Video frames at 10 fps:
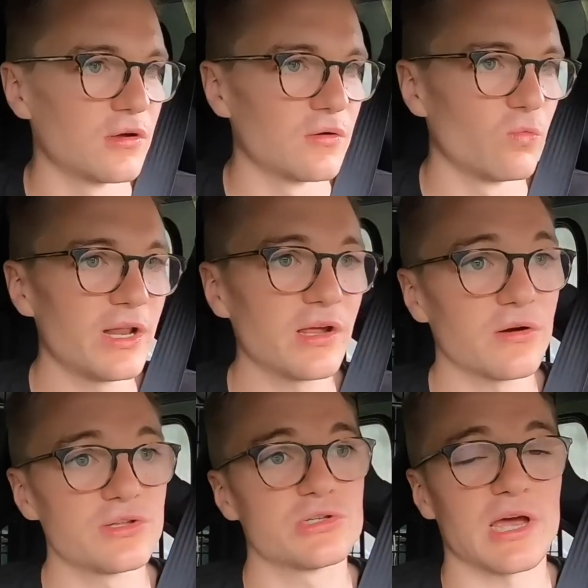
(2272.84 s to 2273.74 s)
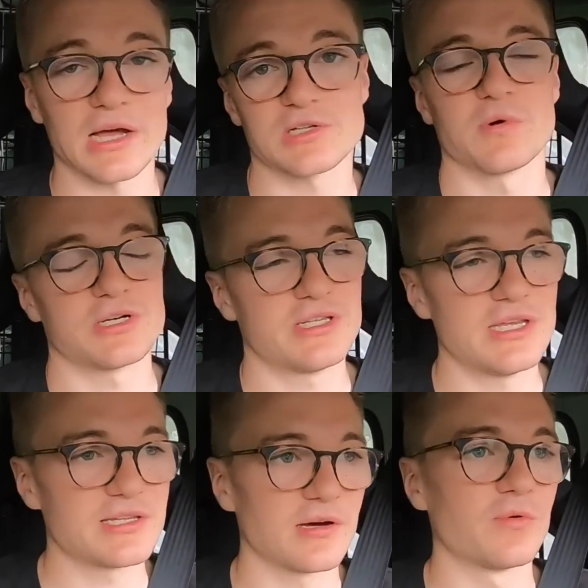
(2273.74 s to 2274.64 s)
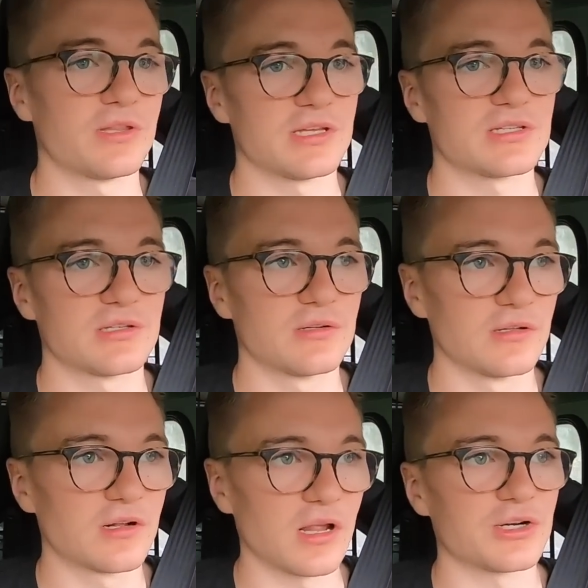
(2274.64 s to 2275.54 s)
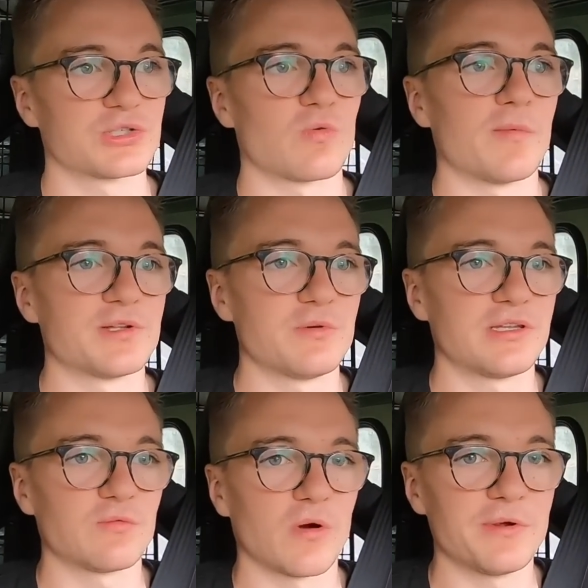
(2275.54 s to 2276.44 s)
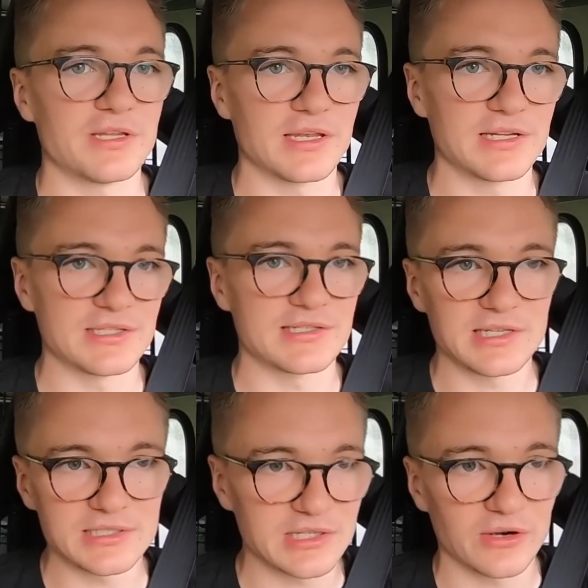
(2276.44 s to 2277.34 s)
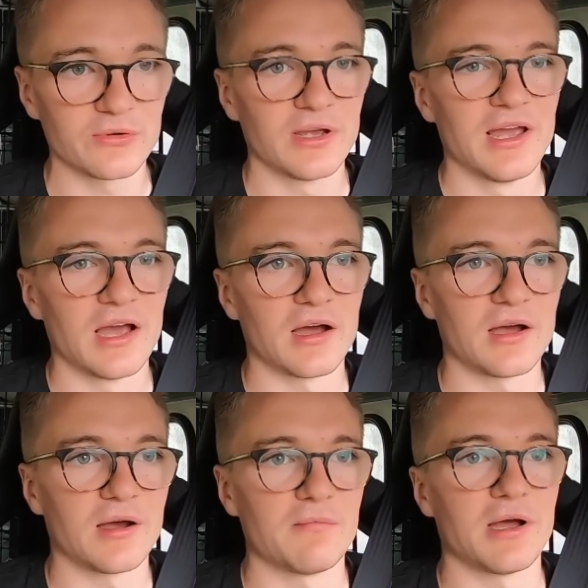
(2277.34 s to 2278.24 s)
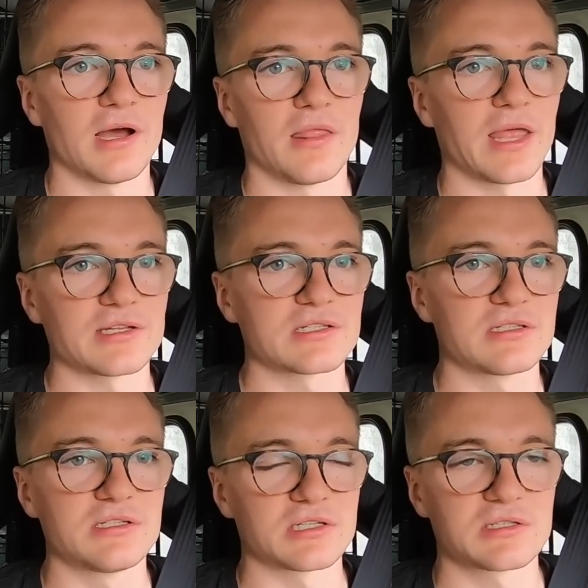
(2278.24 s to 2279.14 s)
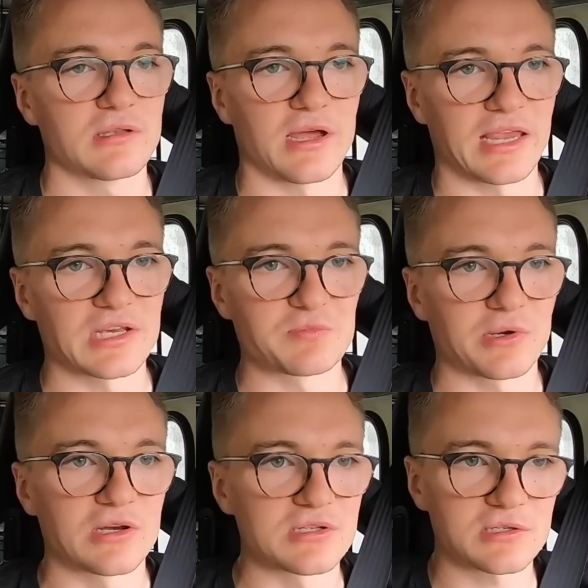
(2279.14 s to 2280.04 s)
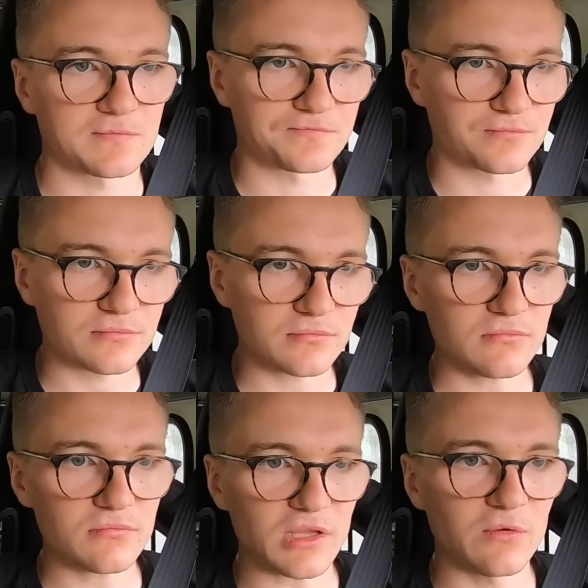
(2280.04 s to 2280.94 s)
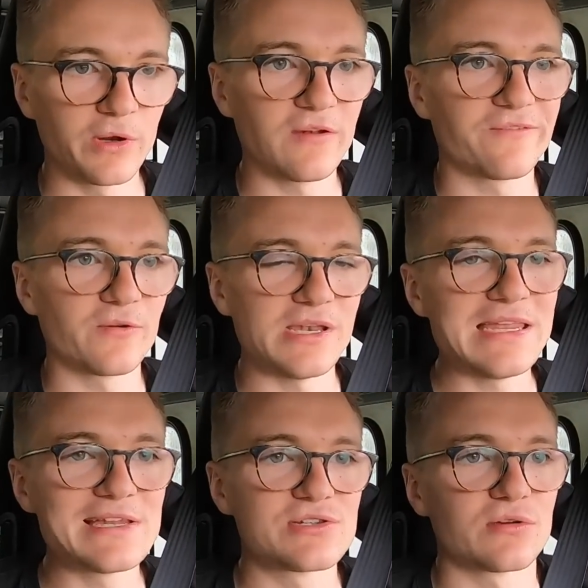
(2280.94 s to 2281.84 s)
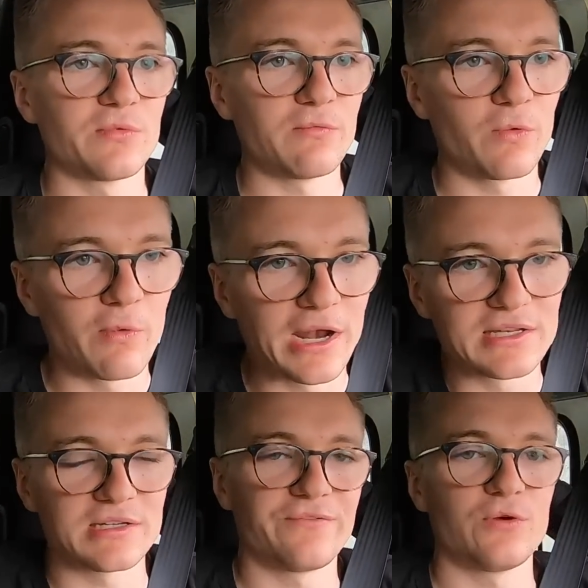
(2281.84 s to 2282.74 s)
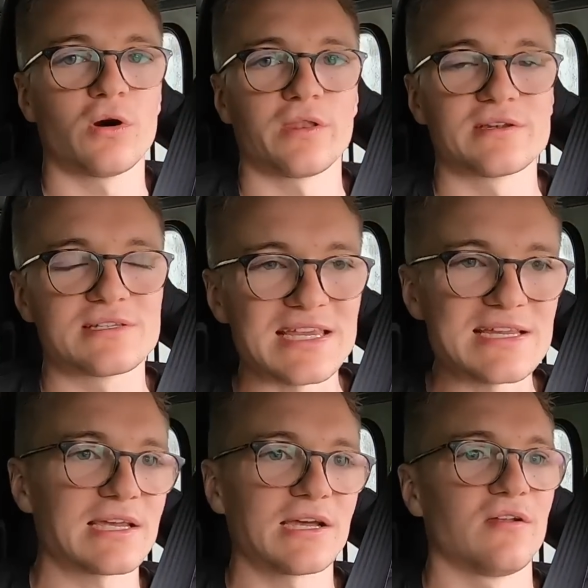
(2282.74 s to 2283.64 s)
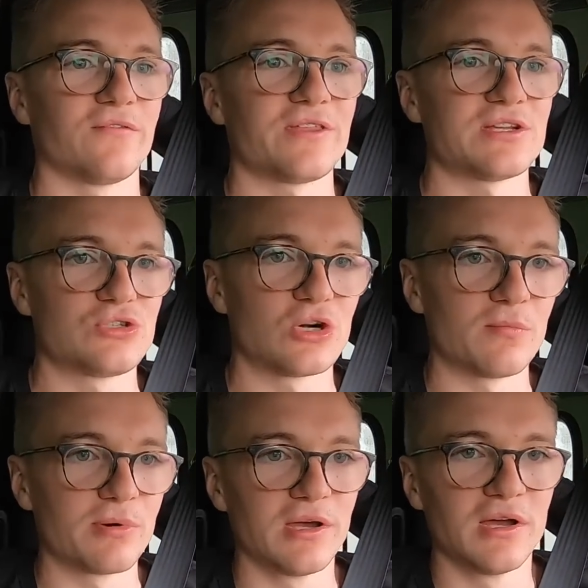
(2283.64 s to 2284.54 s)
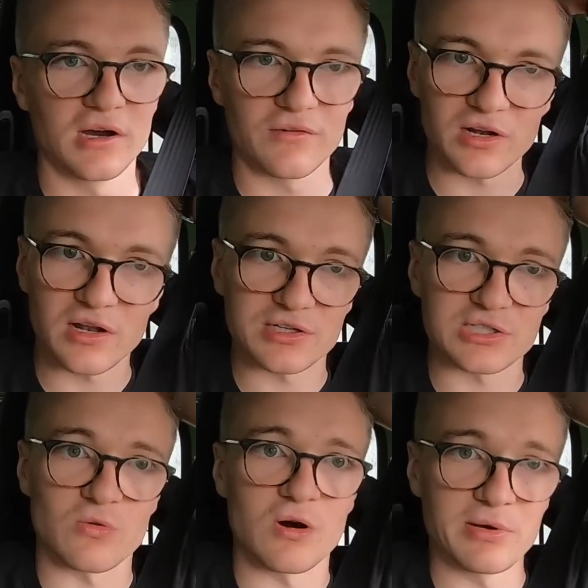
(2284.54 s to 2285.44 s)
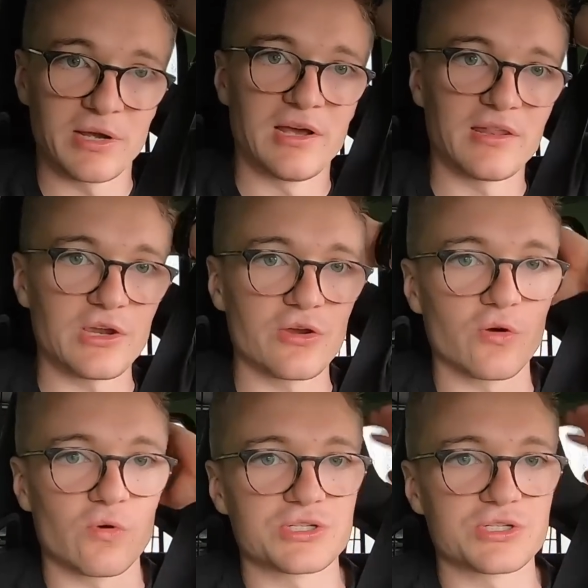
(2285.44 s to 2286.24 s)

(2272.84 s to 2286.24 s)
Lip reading: We didn't go into as much detail with this clutch swap as we did when we did Nissa's Disco, and that's just, I guess, because we didn't feel we needed to. We went in, if you want the detail of this job of a clutch swap, then you can go watch the